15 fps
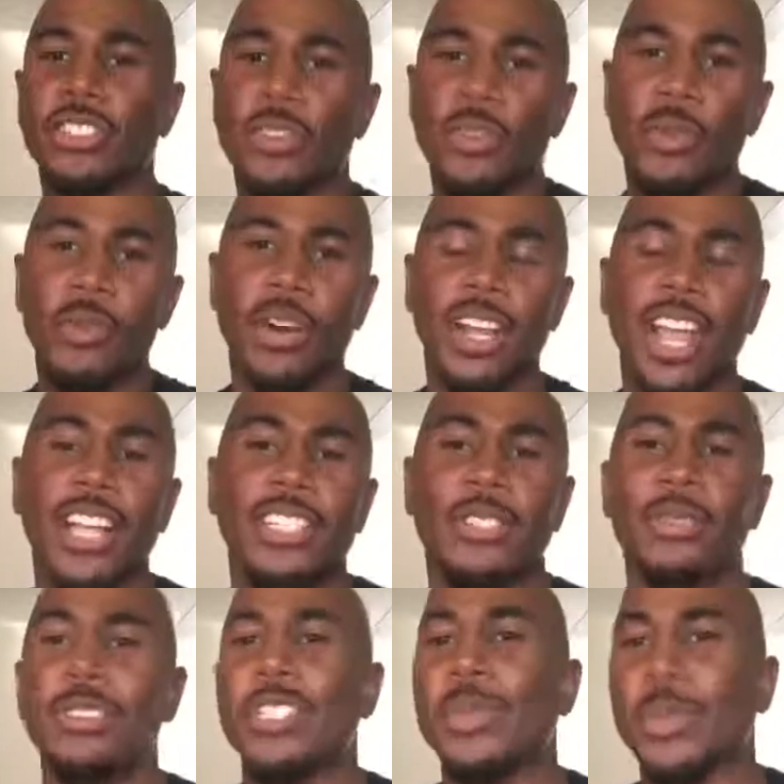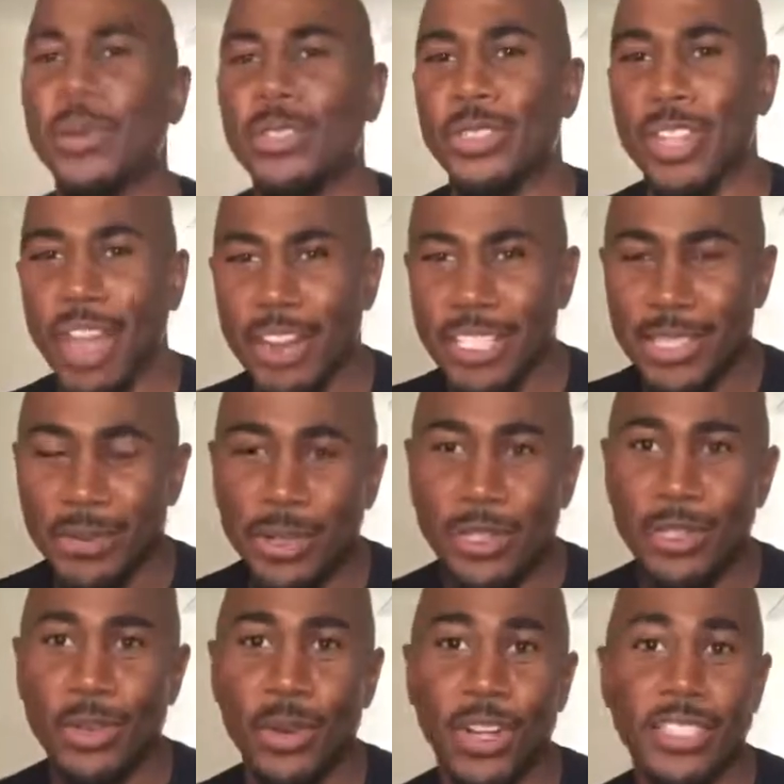what I do as a spiritual guidance
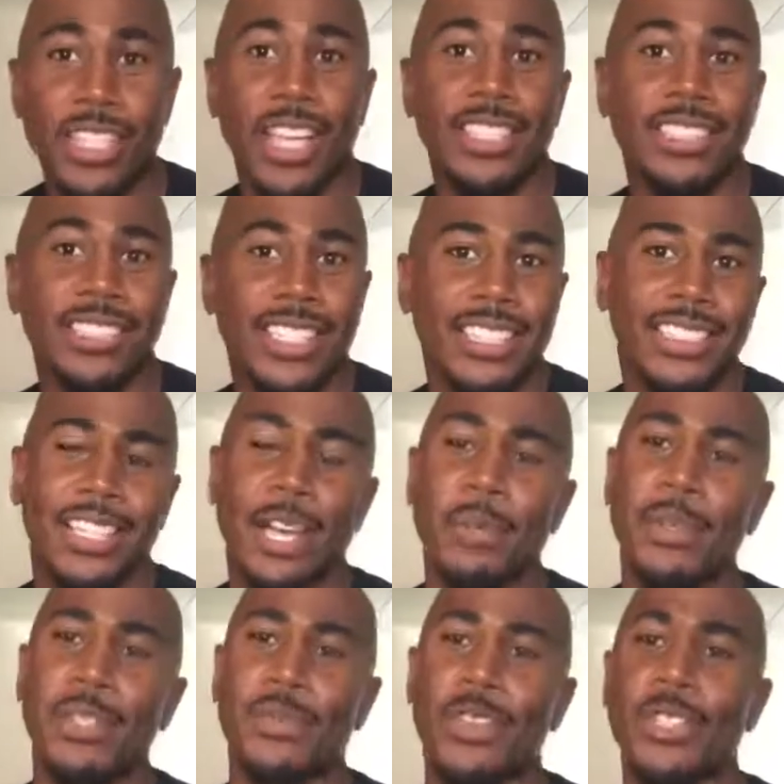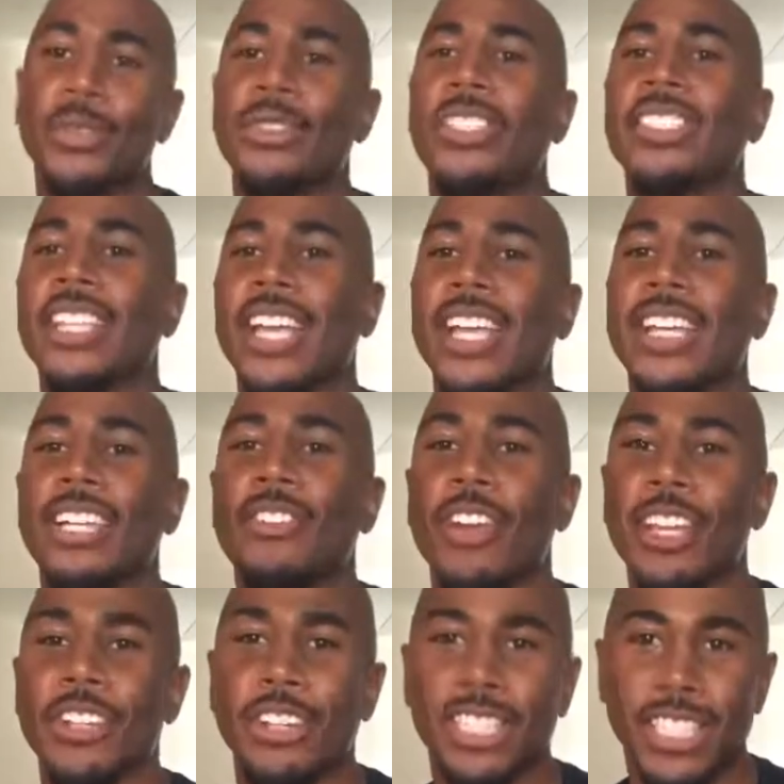mentor is I seek to help individuals attain
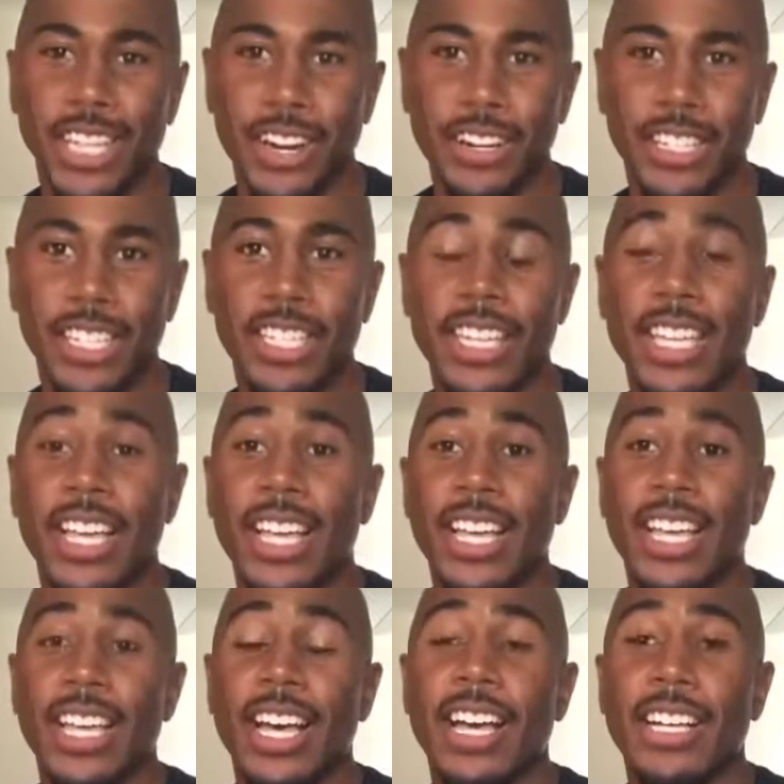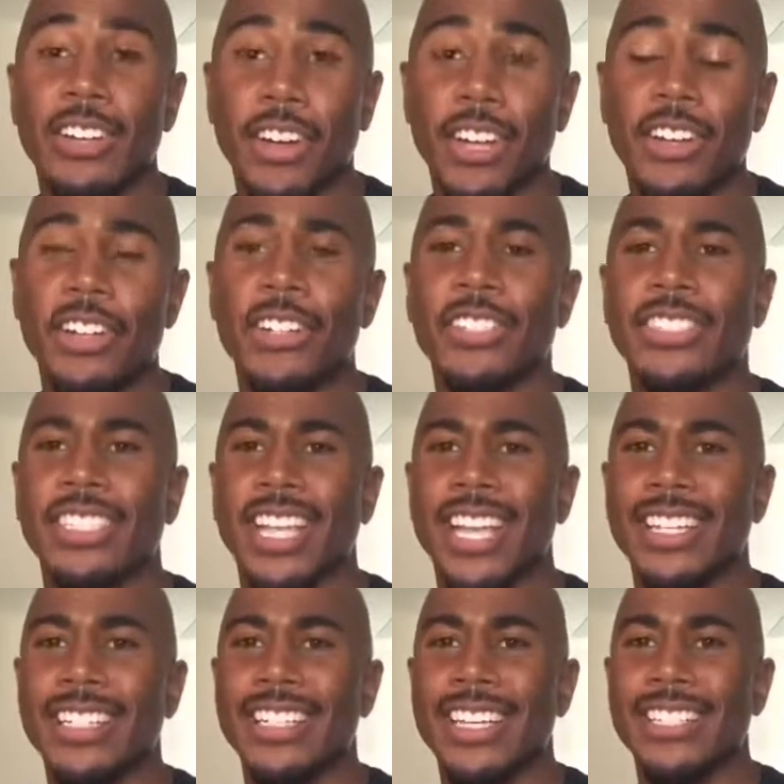greater clarity, a greater
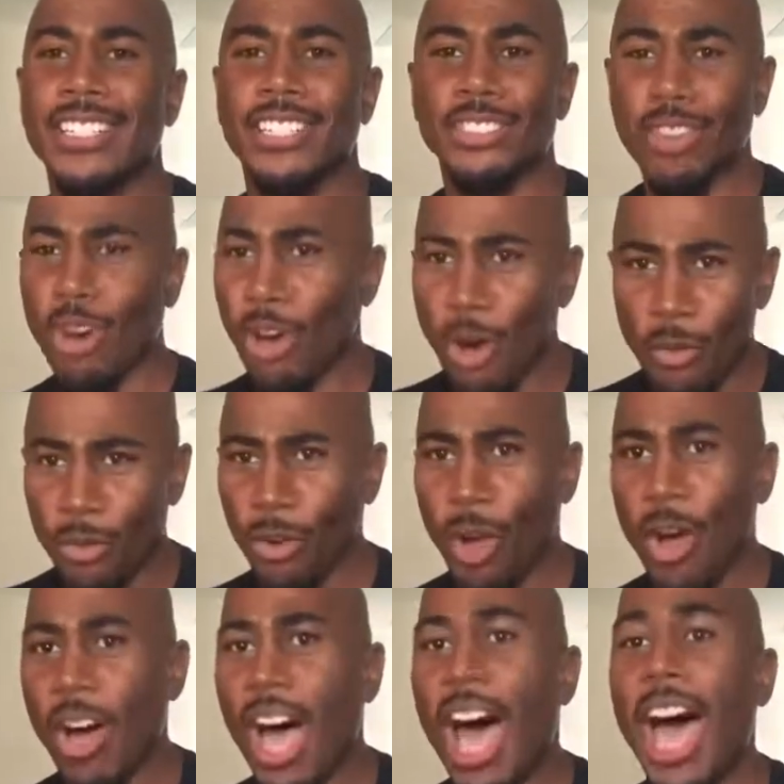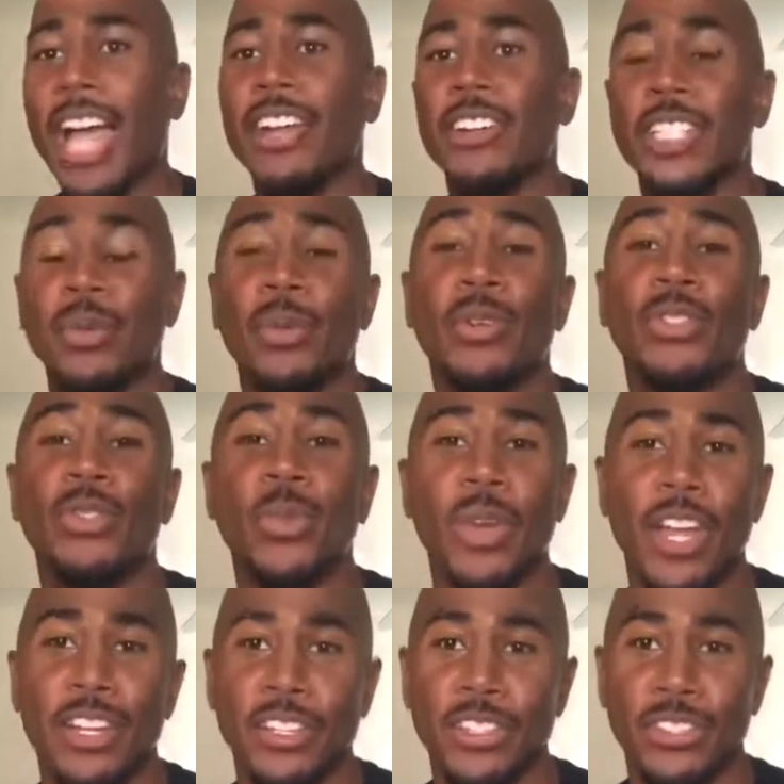understanding, and just overall higher spiritual
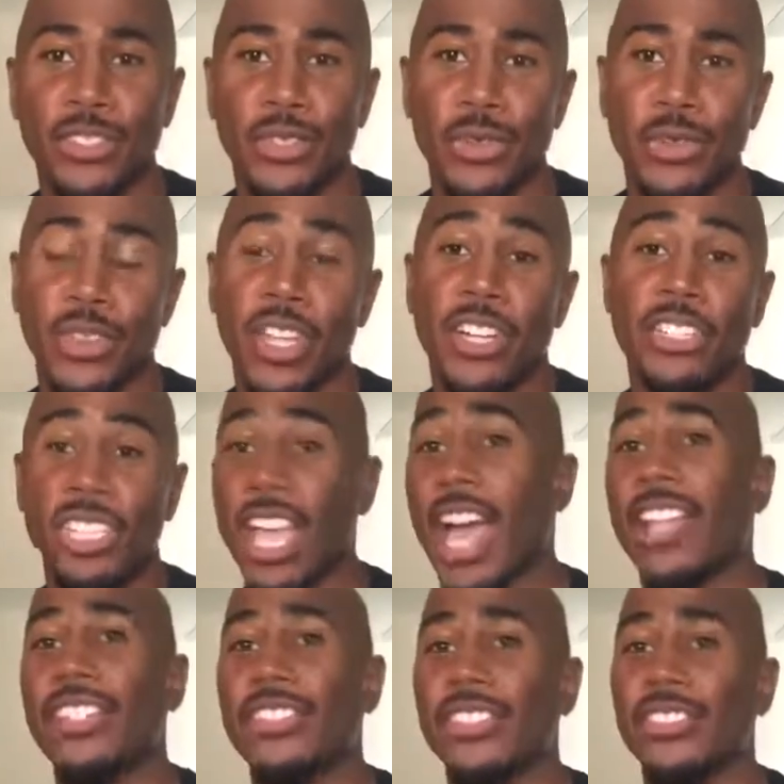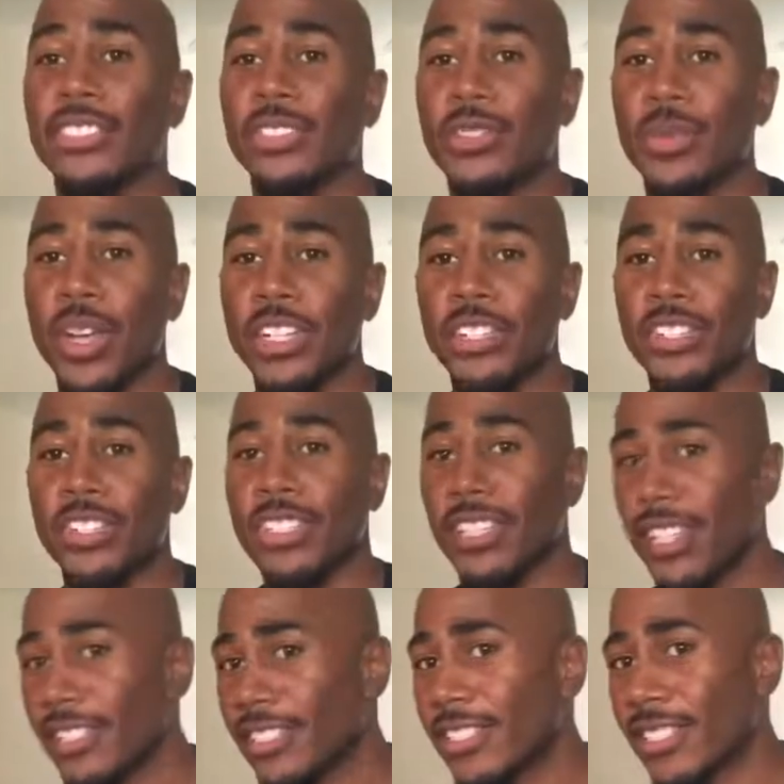awareness to their challenging situations
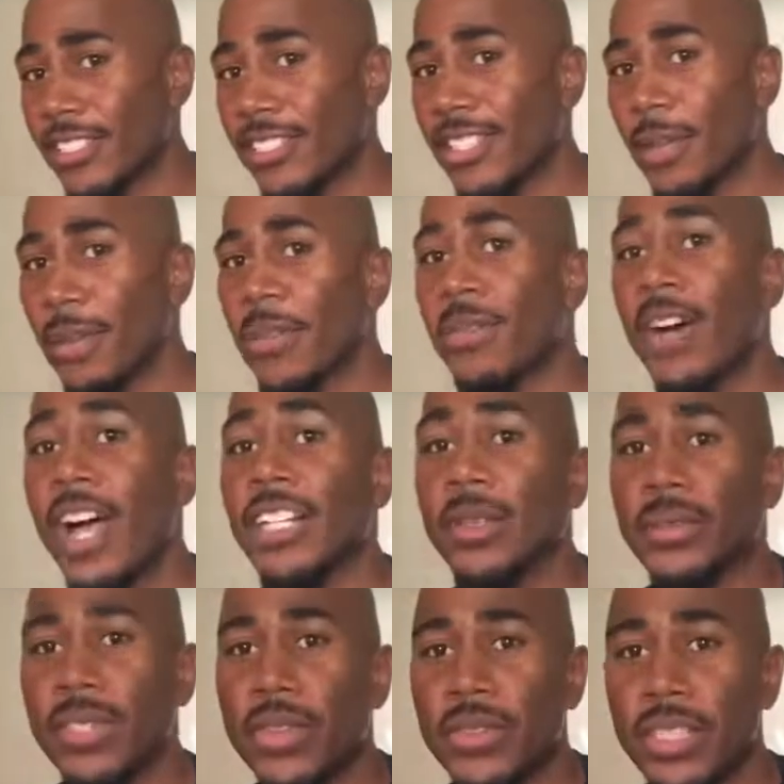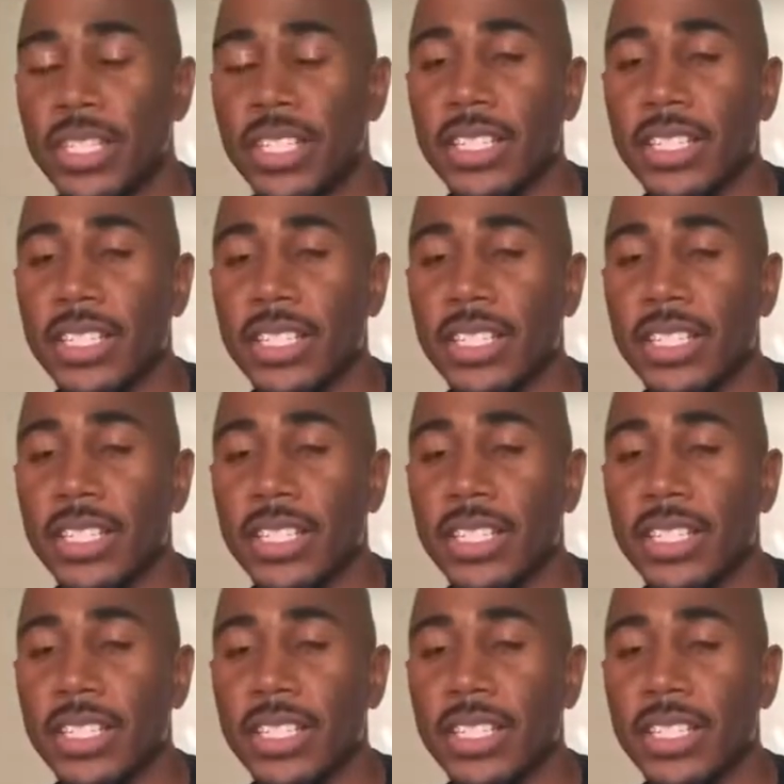and incidents that they may find themselves in.